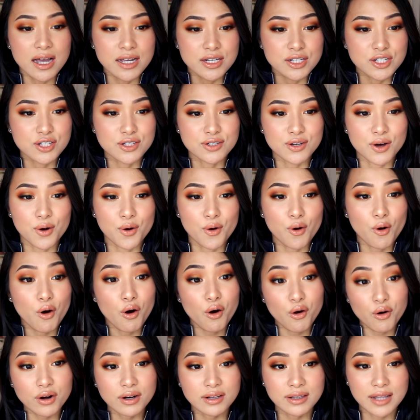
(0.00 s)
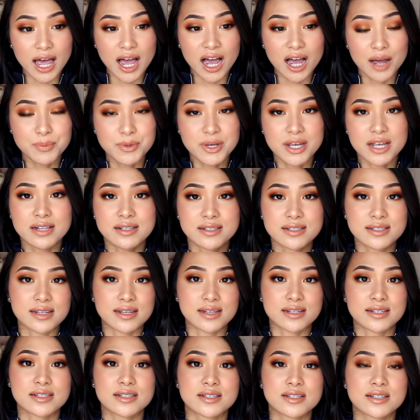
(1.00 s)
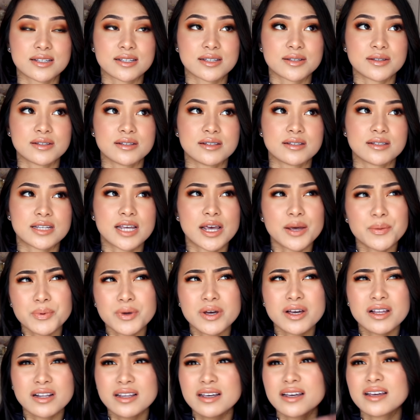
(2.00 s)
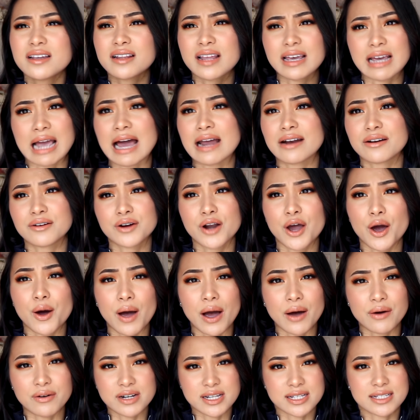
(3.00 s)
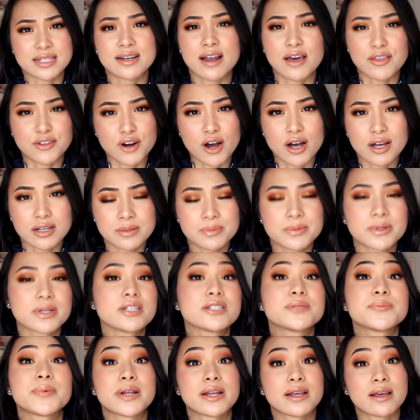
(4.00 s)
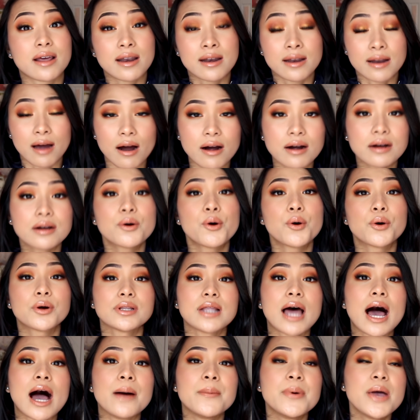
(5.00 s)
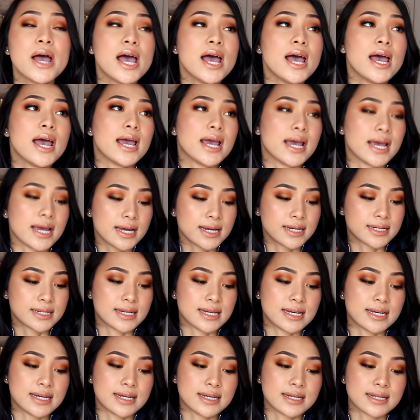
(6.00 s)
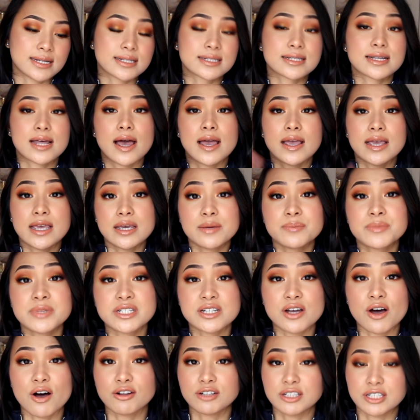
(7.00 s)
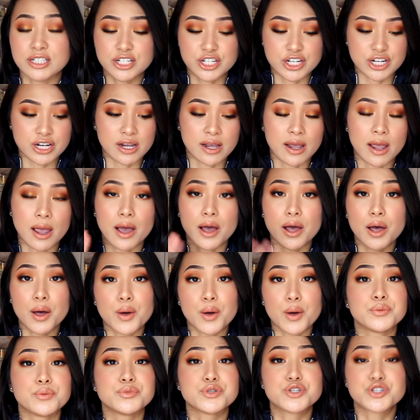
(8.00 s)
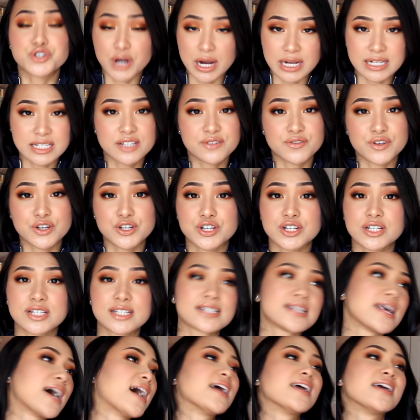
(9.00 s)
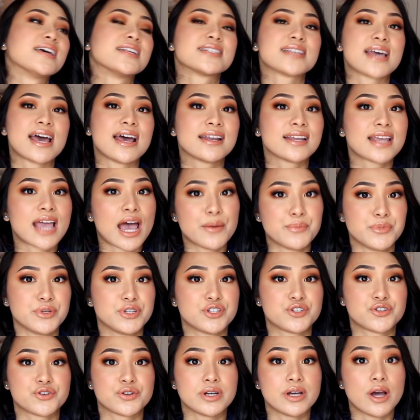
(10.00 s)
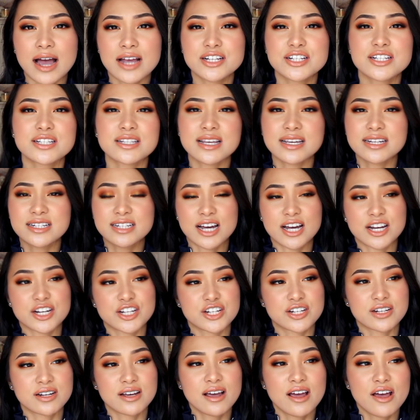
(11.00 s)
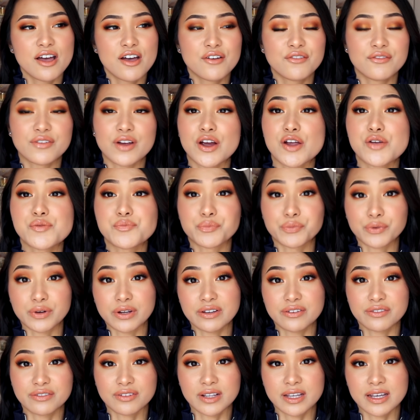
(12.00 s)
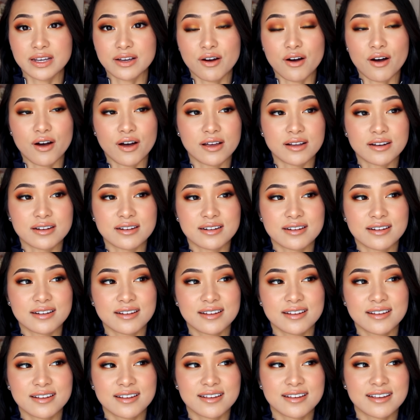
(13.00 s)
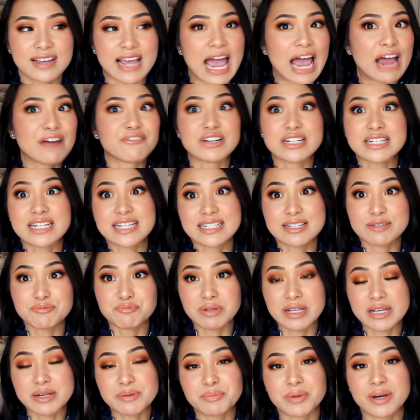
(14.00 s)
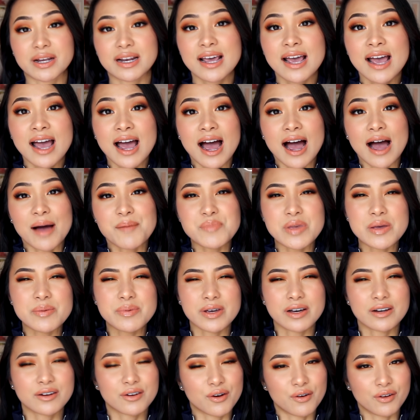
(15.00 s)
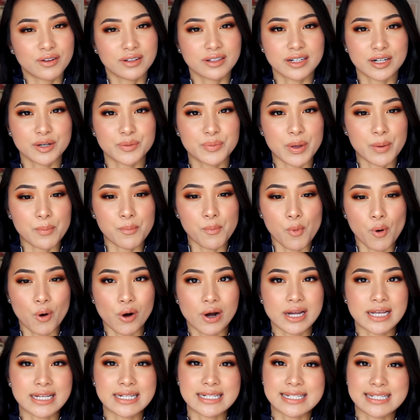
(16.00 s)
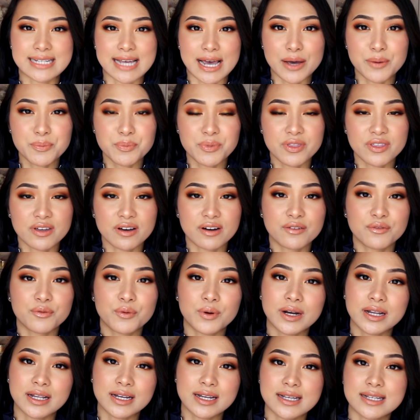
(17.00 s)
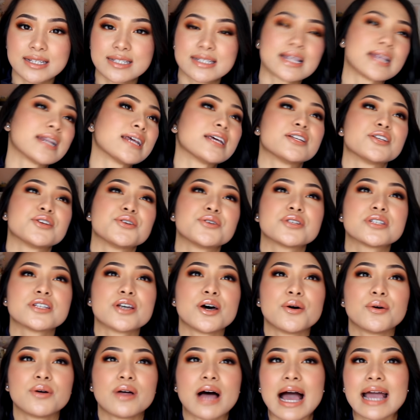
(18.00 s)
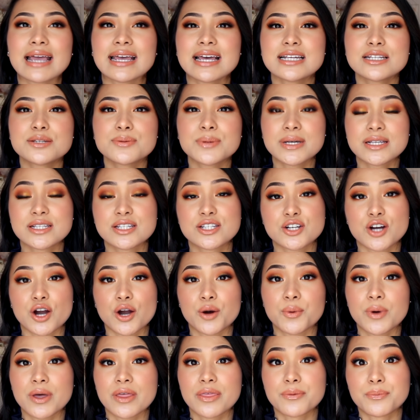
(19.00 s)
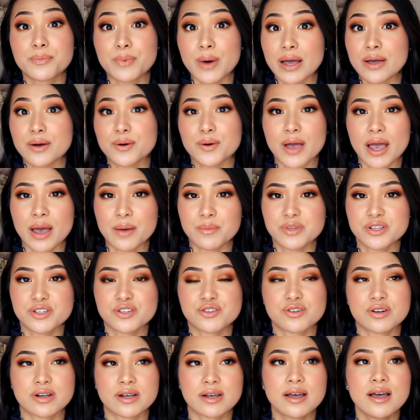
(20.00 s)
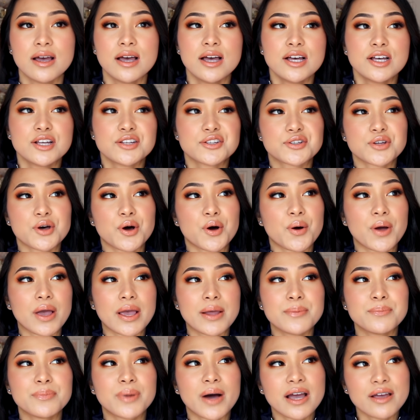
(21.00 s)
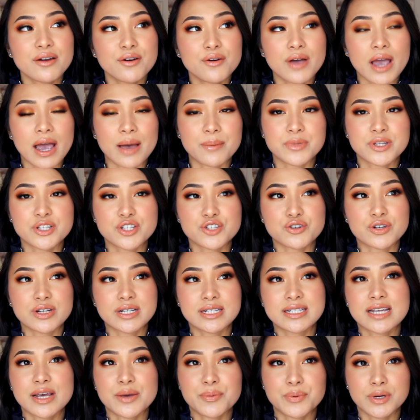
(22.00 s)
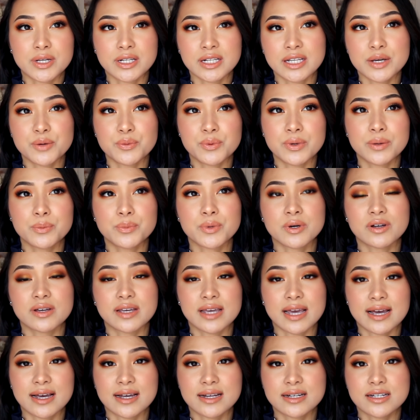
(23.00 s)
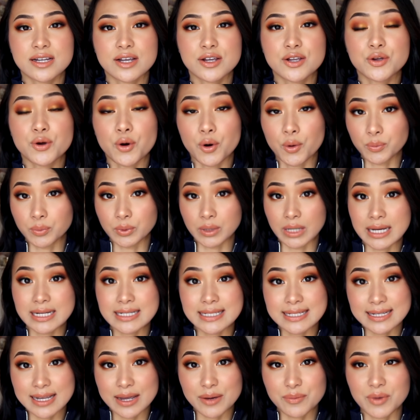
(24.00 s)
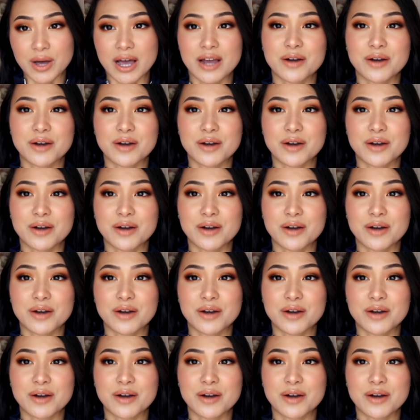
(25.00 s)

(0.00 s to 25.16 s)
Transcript: So core lab consists typically, like, I don't know how it is in other hospitals, but in our core lab, it is hematology, transfusion science, and chemistry. I just like touched very briefly on every discipline, but maybe I'll go a little bit more in depth of what it is that I do. So I guess we can start with biochemistry. So in biochemistry, typically we will get your blood sample.